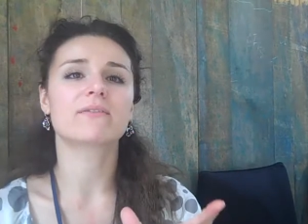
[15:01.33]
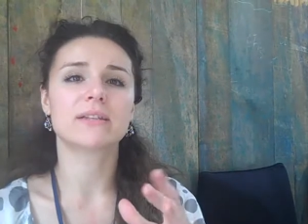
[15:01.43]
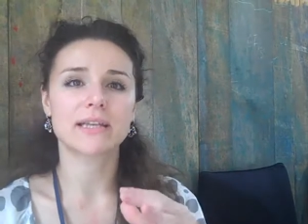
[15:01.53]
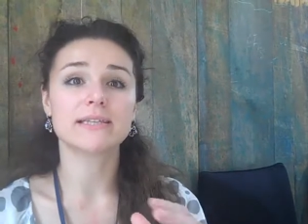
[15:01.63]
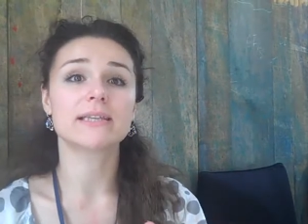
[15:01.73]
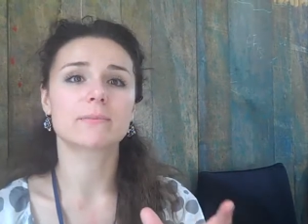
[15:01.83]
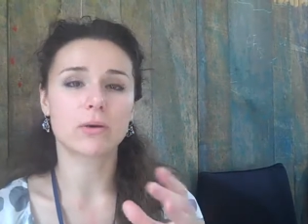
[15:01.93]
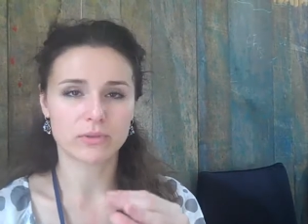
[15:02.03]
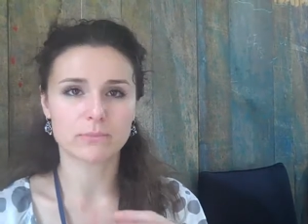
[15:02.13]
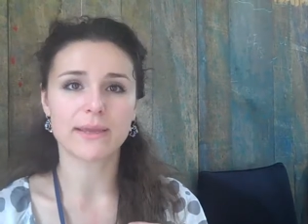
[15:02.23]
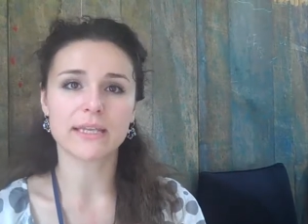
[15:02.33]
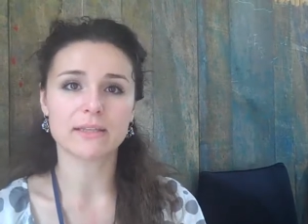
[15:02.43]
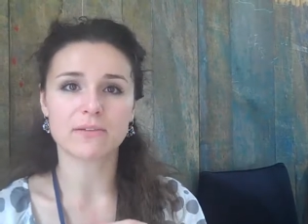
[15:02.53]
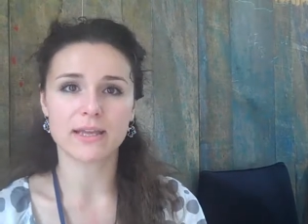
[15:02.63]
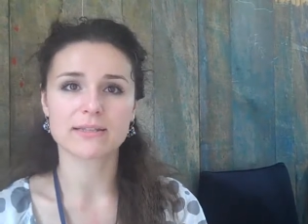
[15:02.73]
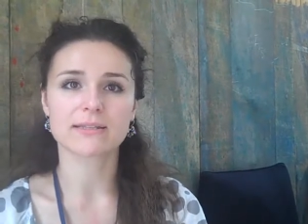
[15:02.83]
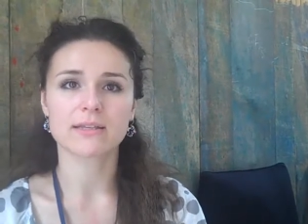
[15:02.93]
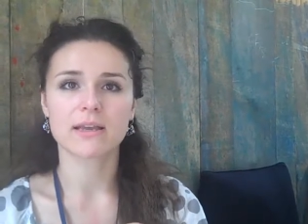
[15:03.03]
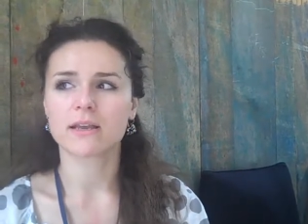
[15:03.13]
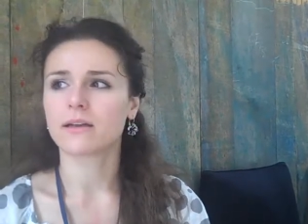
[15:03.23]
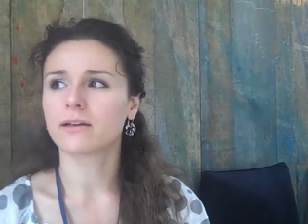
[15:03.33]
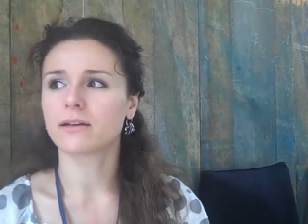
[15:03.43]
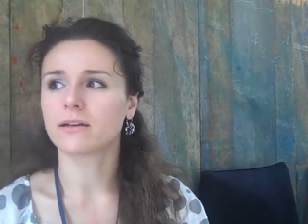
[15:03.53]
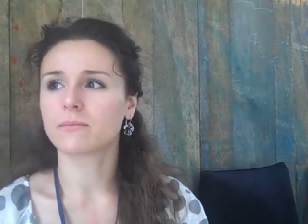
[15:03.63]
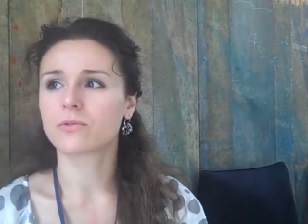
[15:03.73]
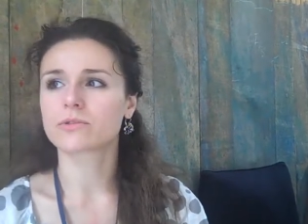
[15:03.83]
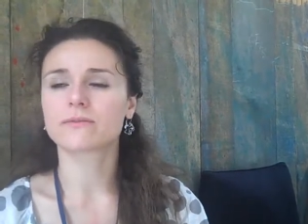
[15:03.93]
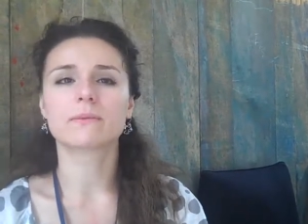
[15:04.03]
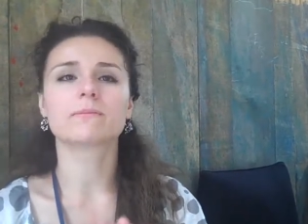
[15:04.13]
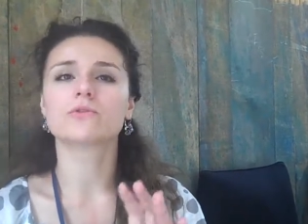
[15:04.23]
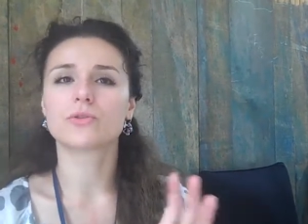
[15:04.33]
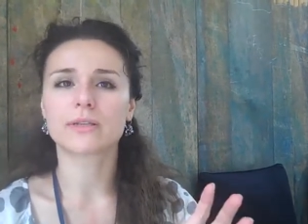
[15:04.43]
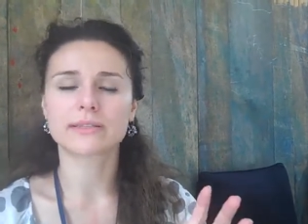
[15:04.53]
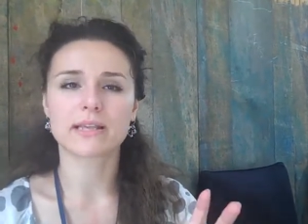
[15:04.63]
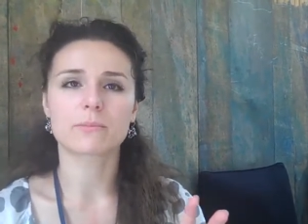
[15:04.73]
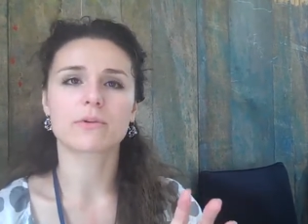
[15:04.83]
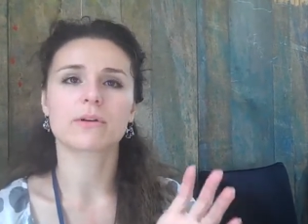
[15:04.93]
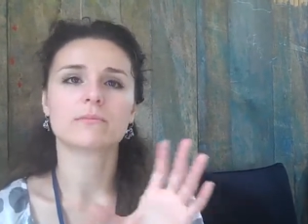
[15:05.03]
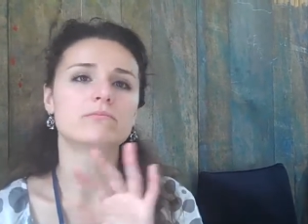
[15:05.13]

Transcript: have an idea about the main events. Uh, most of them during summer,